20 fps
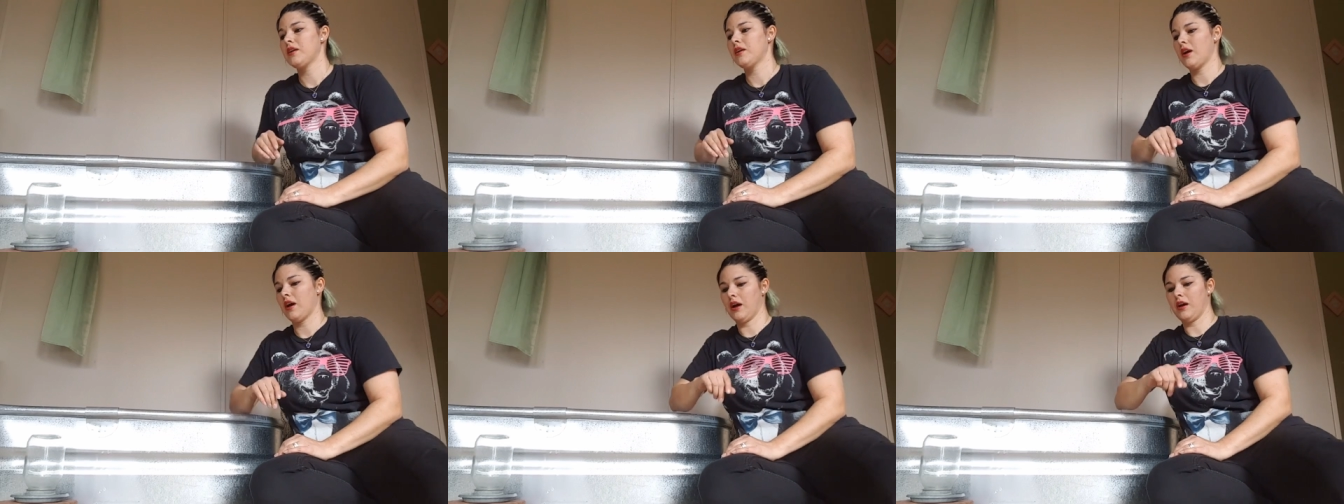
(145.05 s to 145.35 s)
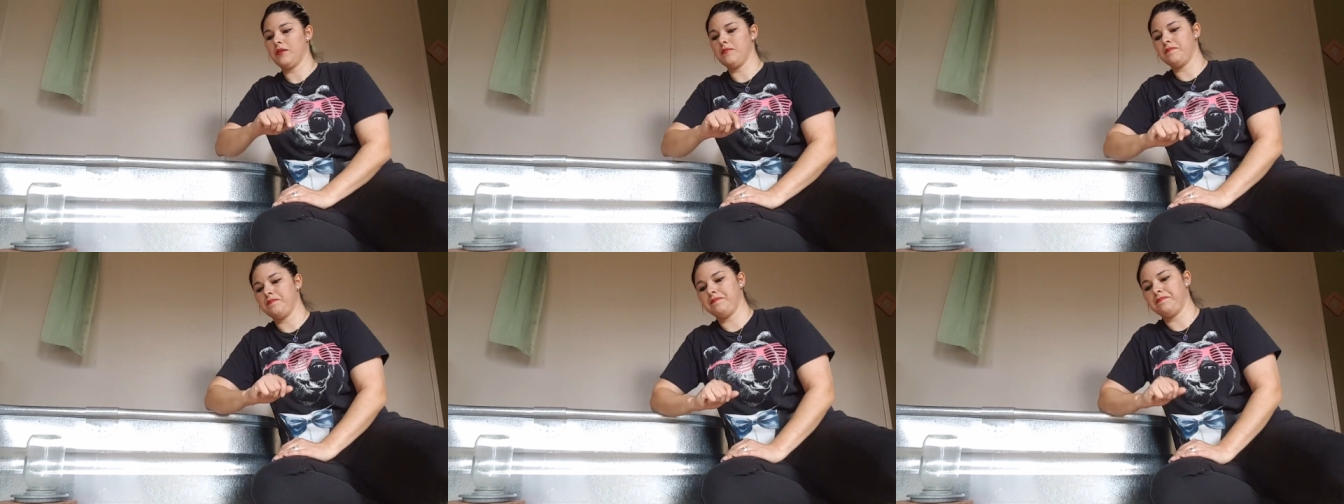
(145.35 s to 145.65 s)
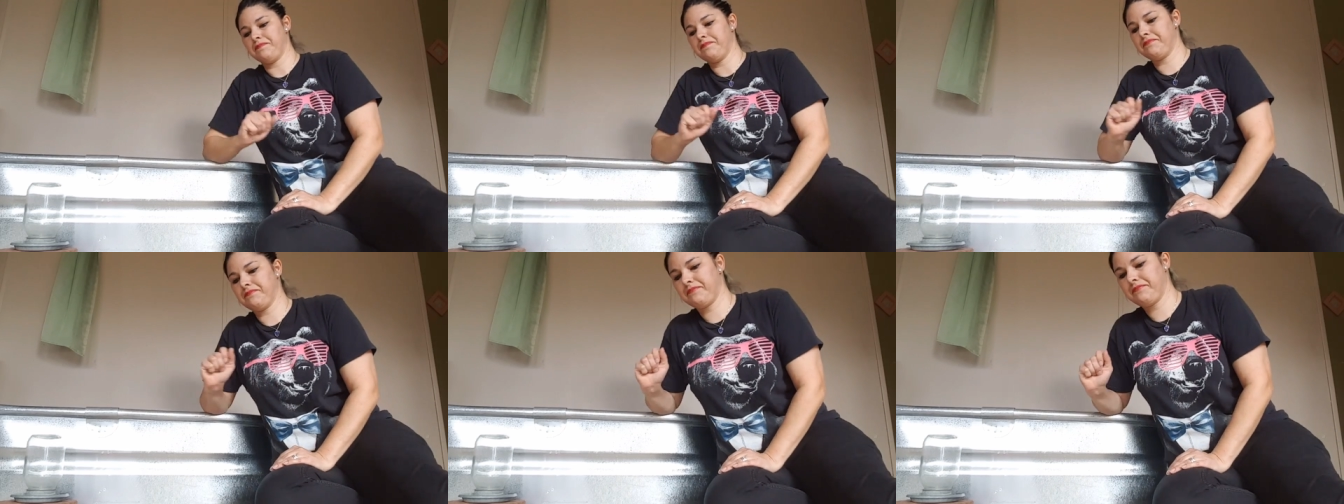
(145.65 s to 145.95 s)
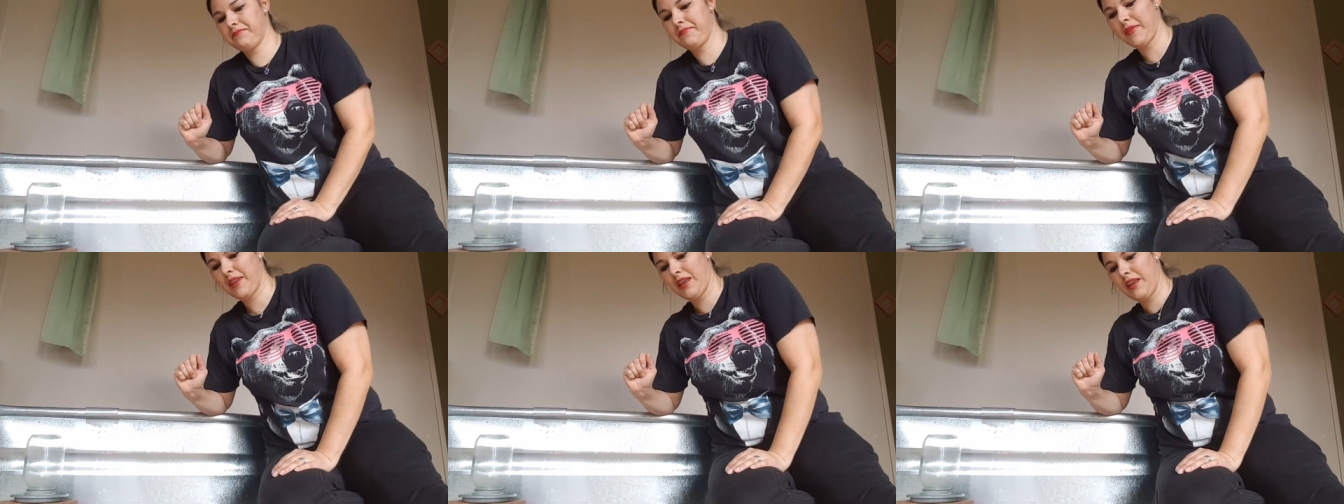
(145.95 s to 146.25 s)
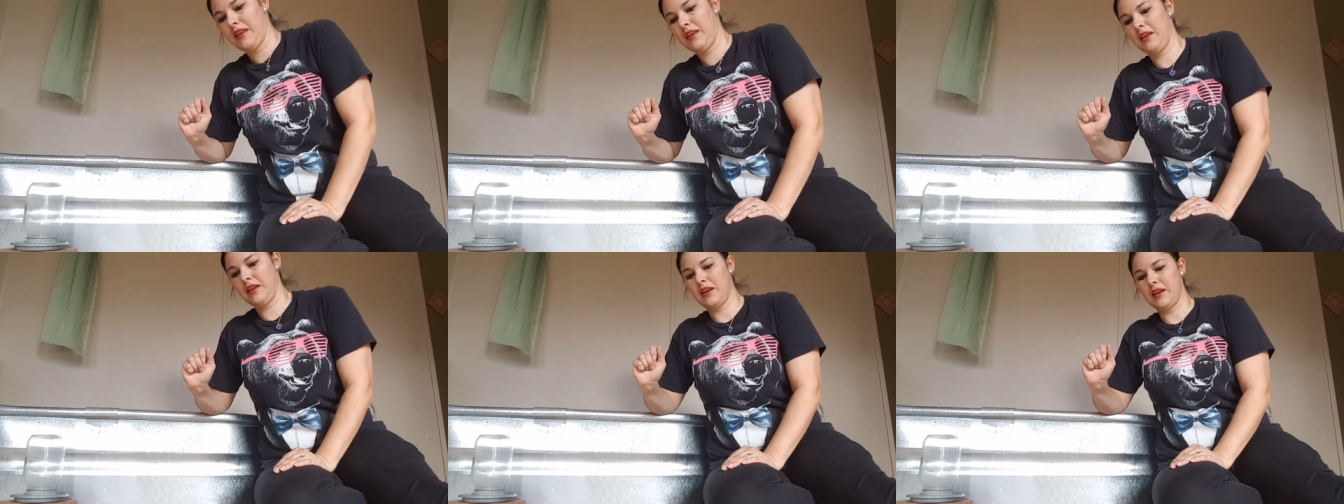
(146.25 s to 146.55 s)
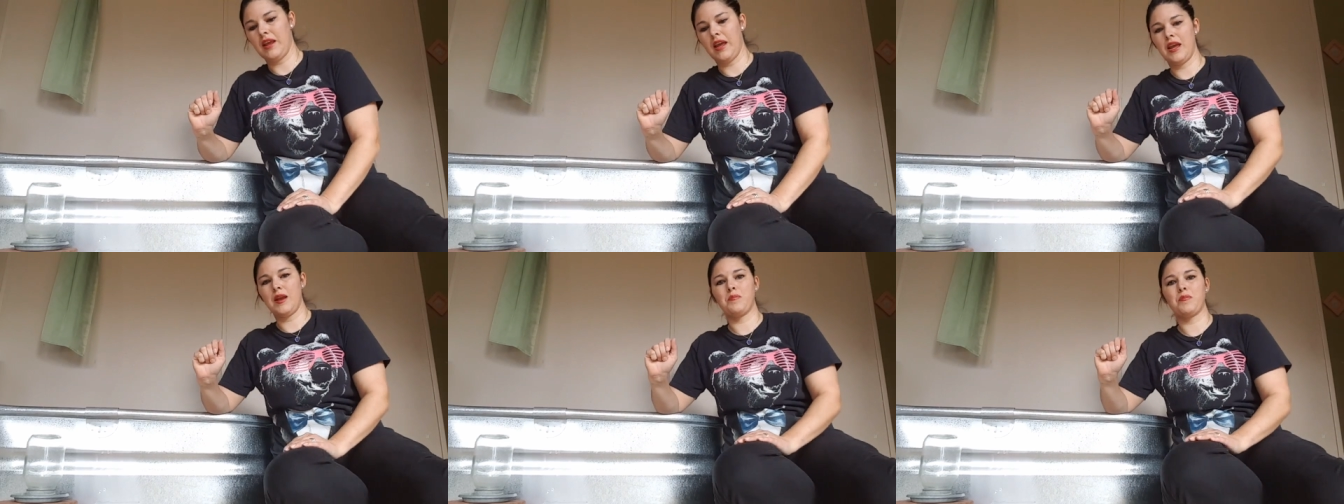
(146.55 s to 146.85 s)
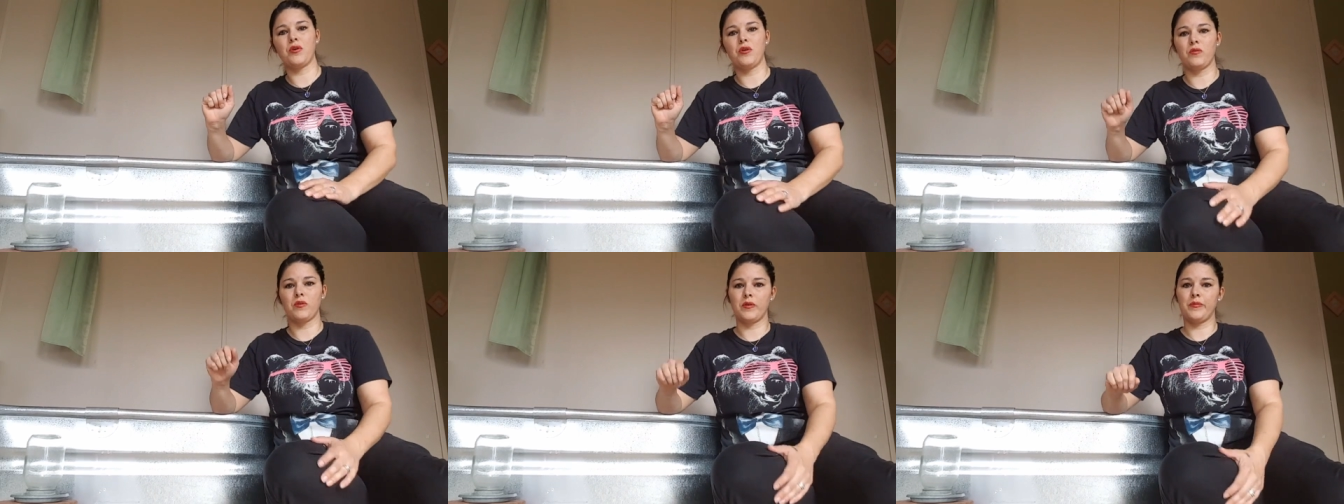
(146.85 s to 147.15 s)
In
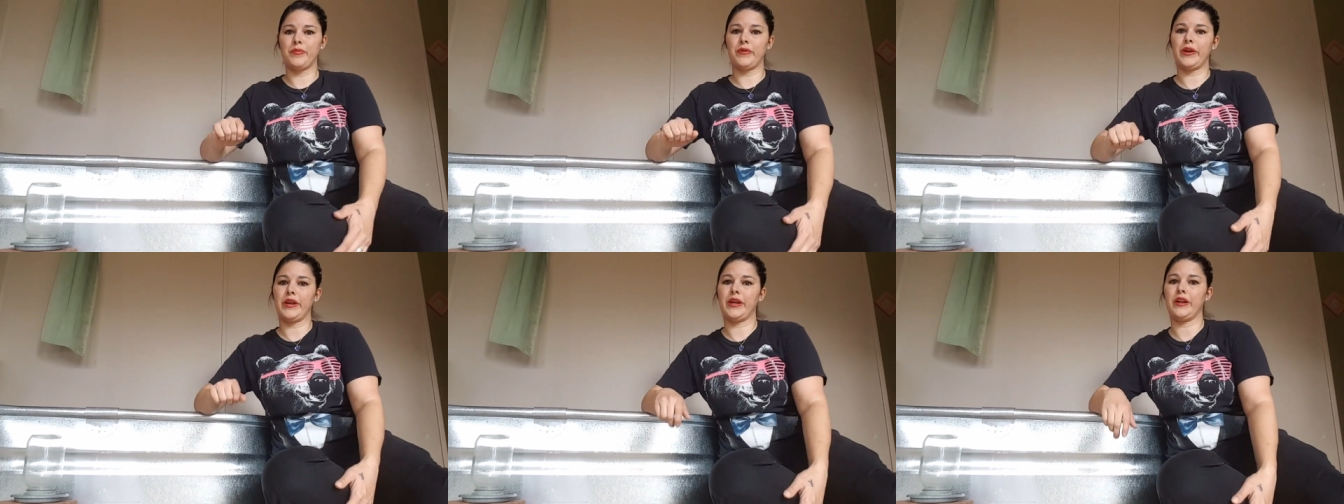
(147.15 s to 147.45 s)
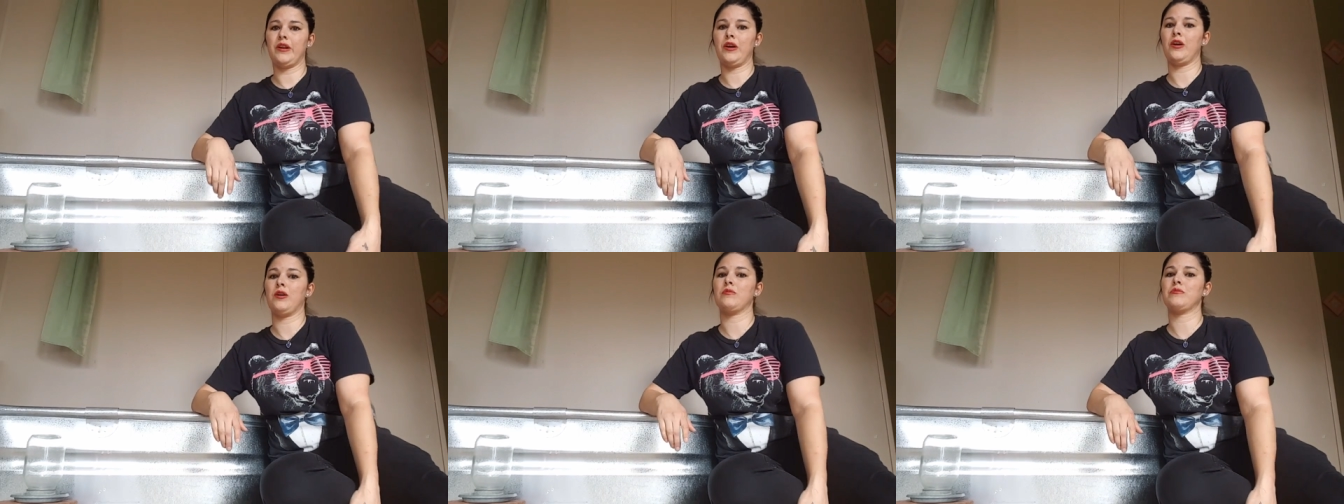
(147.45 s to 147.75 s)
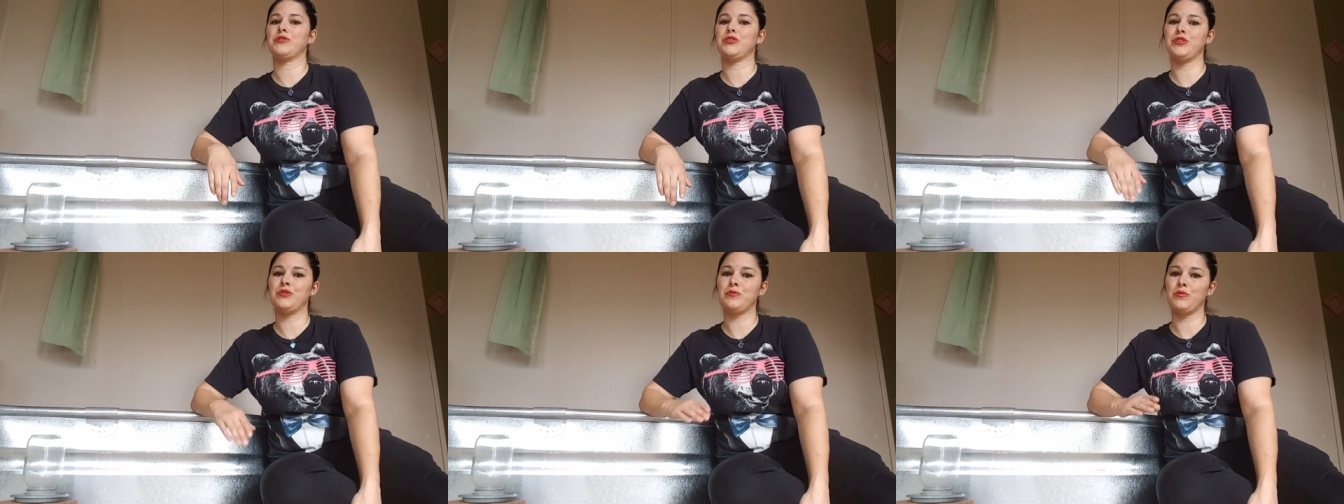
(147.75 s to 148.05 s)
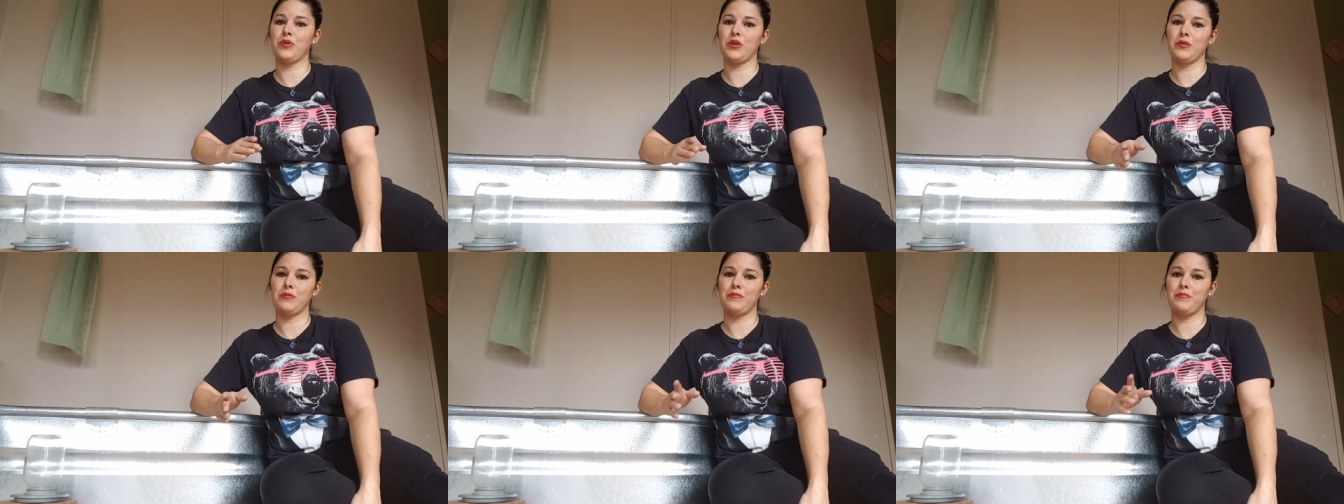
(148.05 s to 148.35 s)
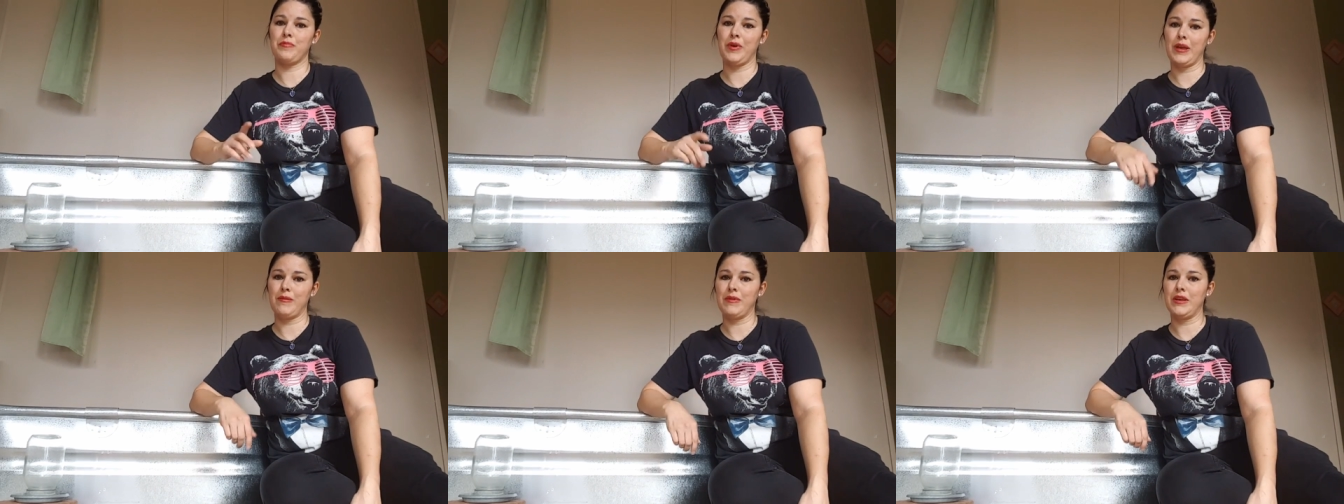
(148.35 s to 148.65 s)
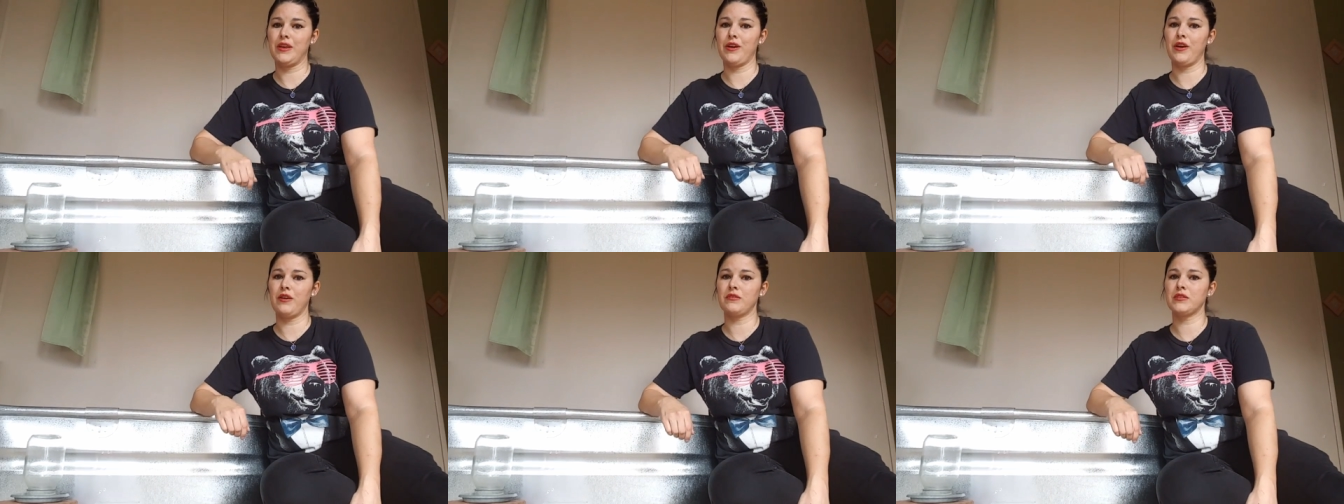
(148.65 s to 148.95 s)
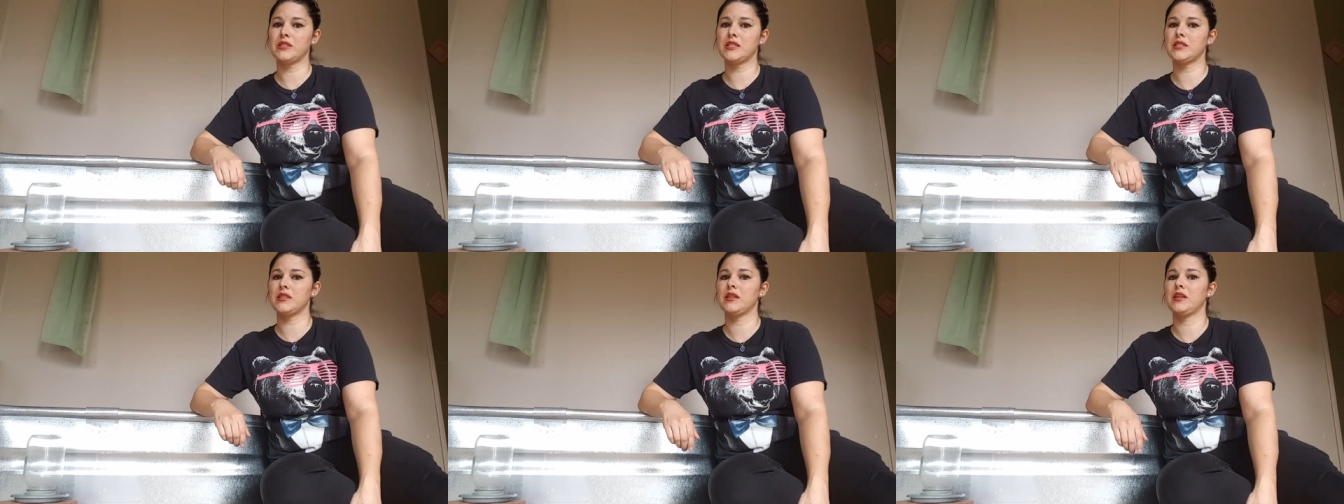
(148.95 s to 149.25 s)
April, we're bringing home 2 more baby
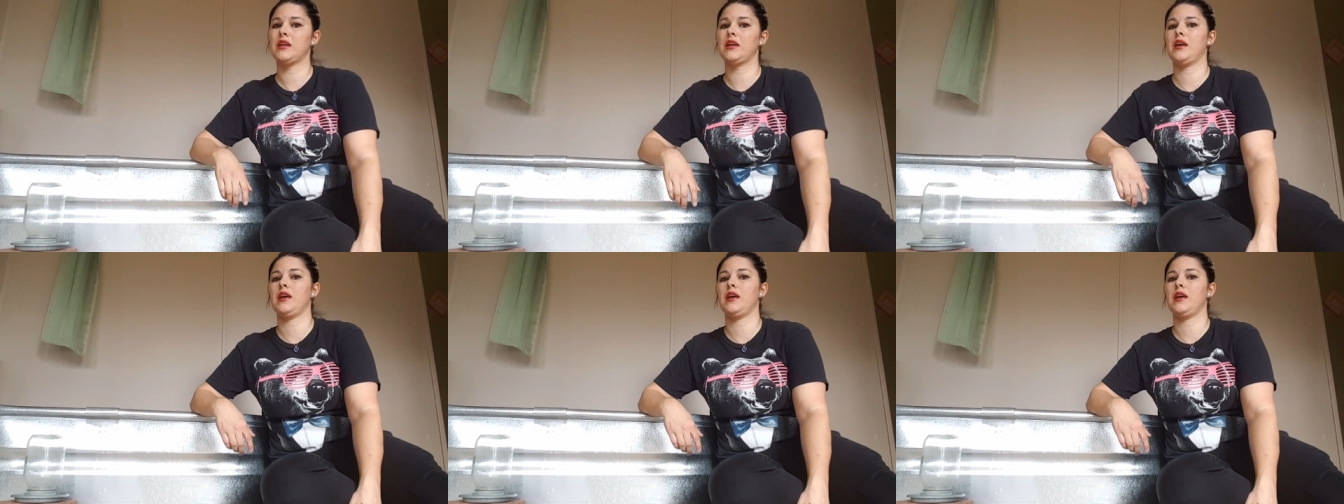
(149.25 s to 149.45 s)
goats,